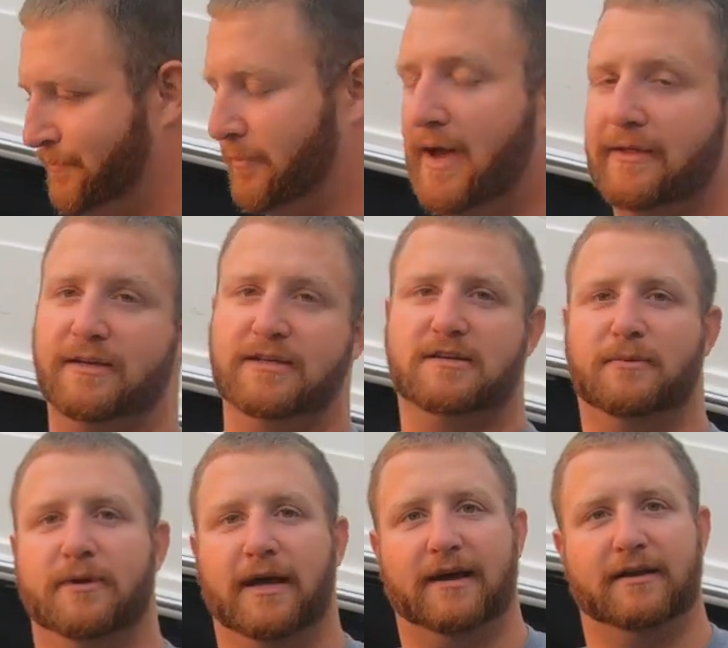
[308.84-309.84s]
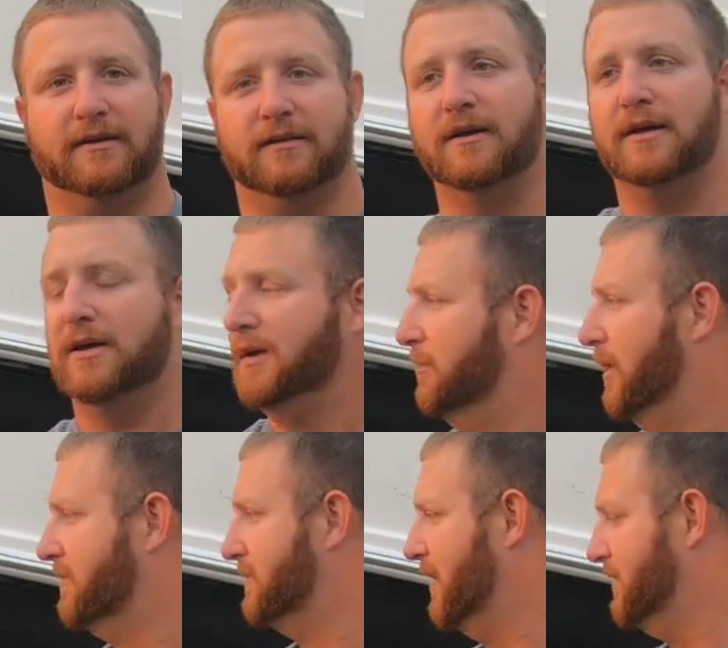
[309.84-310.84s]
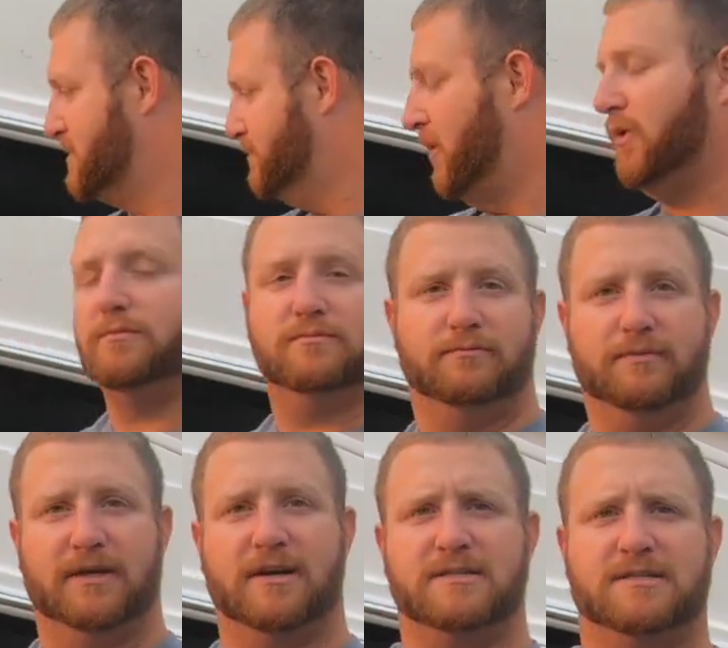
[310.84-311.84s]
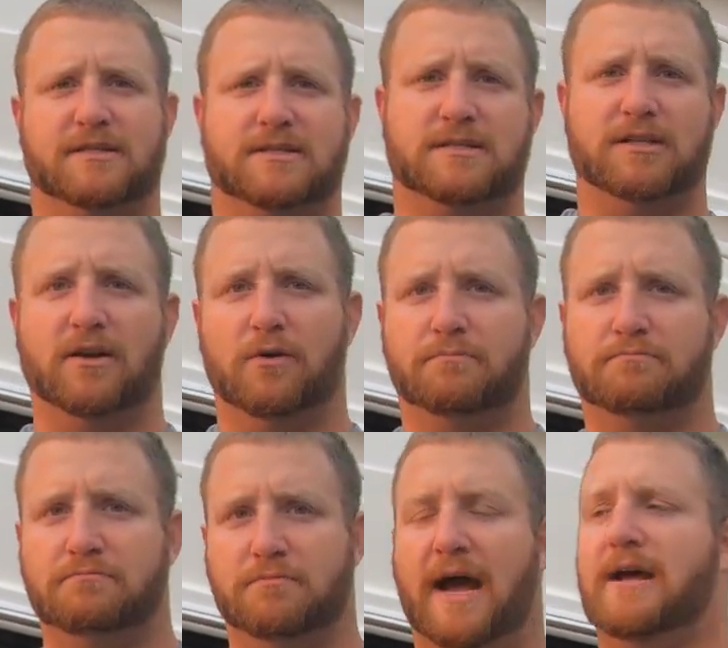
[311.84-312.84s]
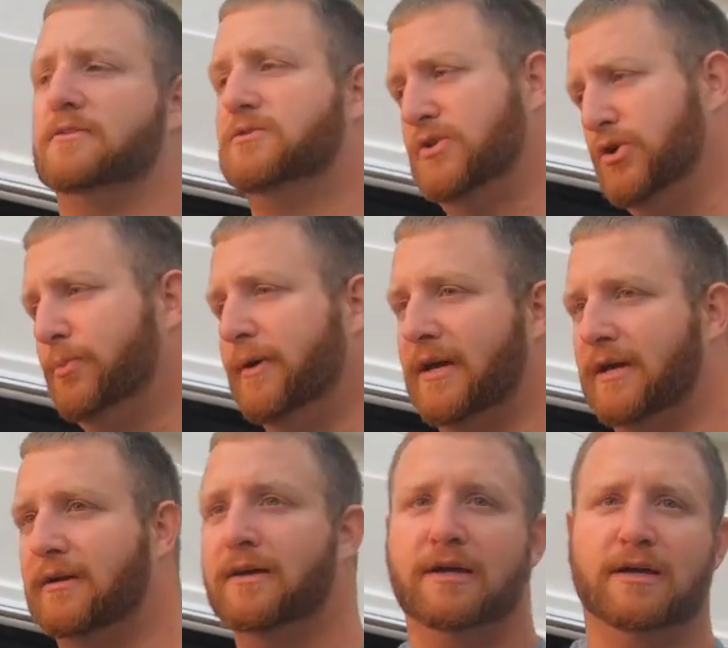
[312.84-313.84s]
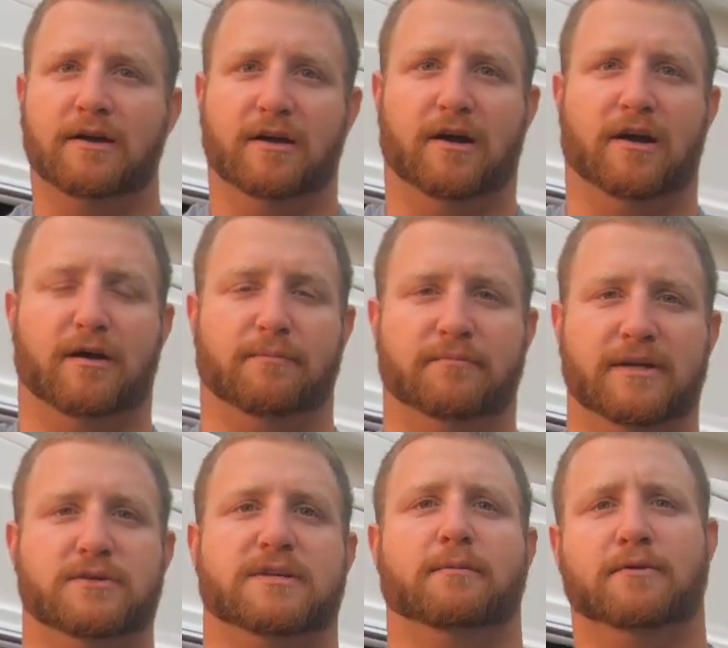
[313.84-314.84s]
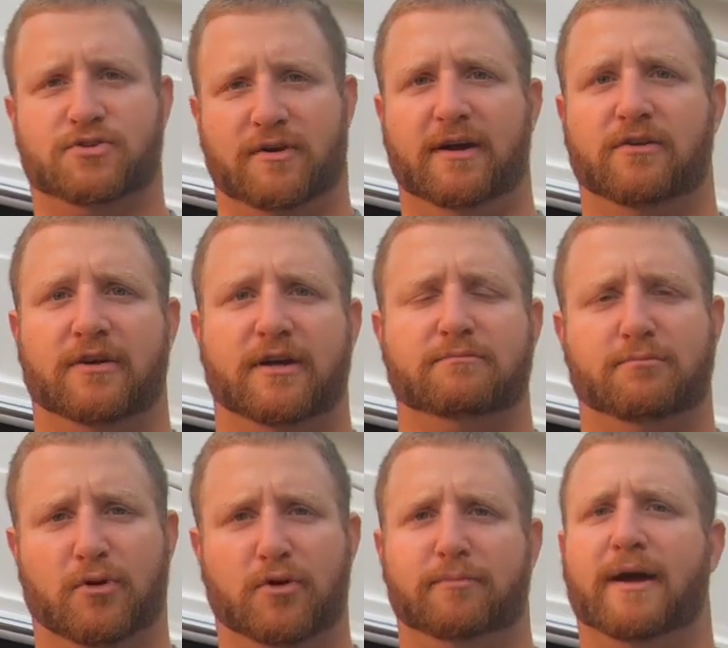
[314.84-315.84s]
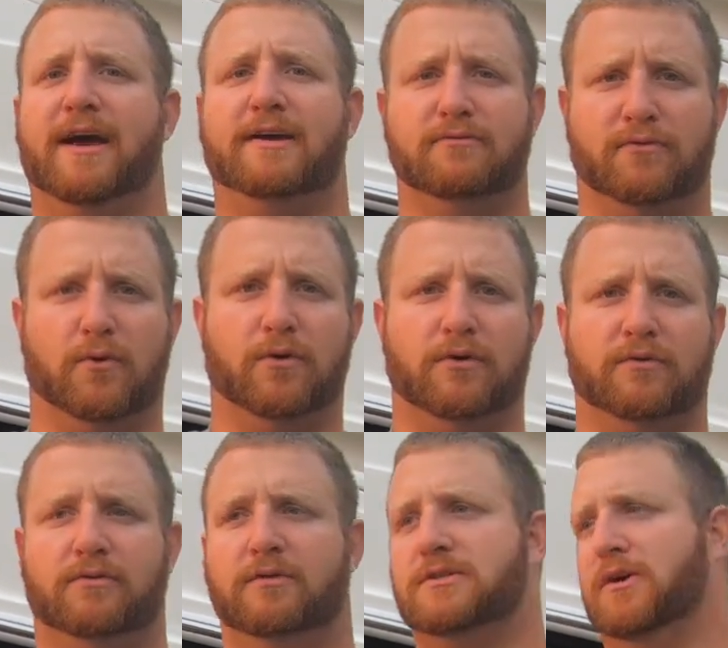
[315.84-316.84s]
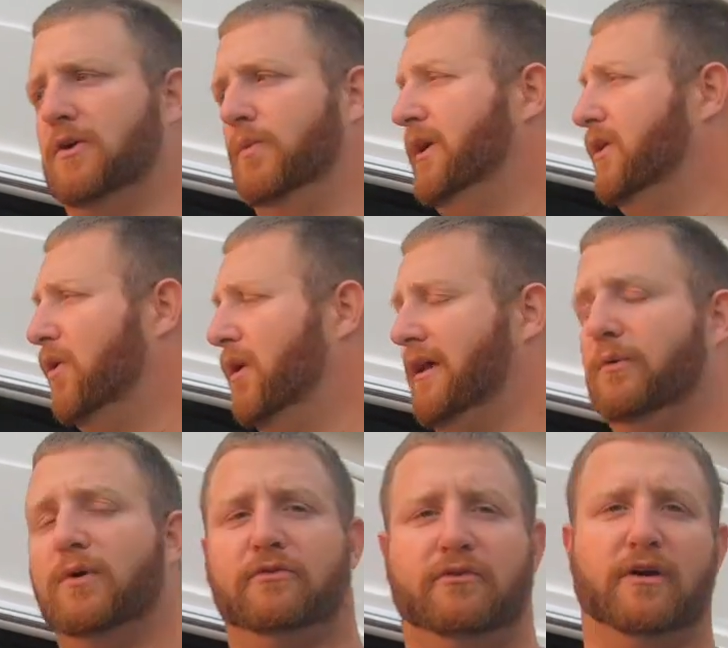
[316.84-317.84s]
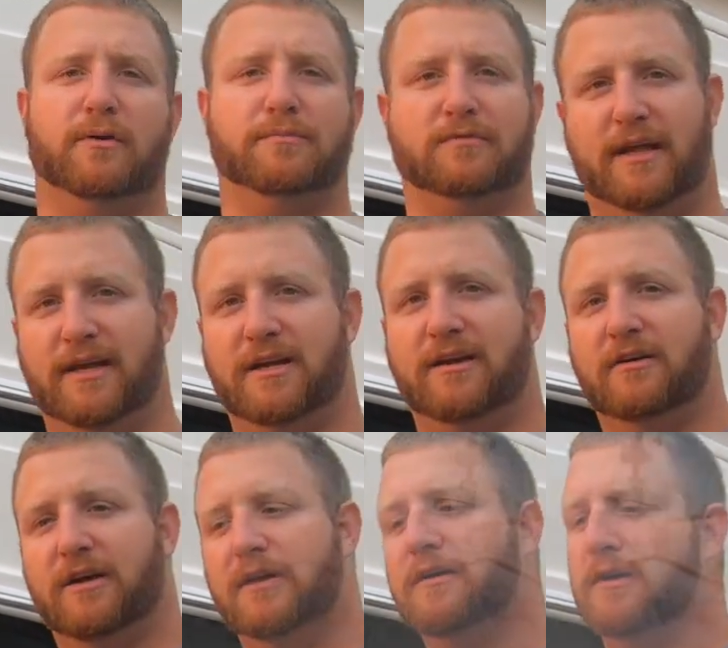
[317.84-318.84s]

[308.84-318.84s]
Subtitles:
pack things up and head in. But this boat, because it's, you know, not too big, he was able to trailer it, pull it back and forth. So we go anywhere from Lake Erie